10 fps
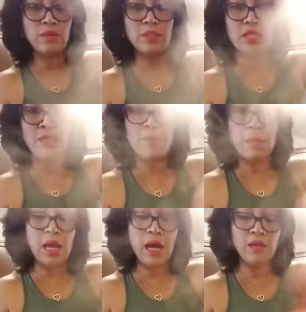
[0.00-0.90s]
The tip
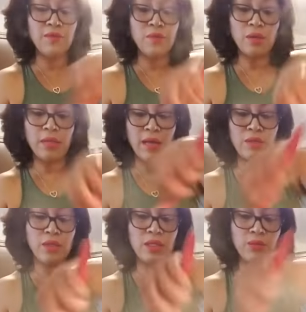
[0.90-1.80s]
about the olive oil, not cooking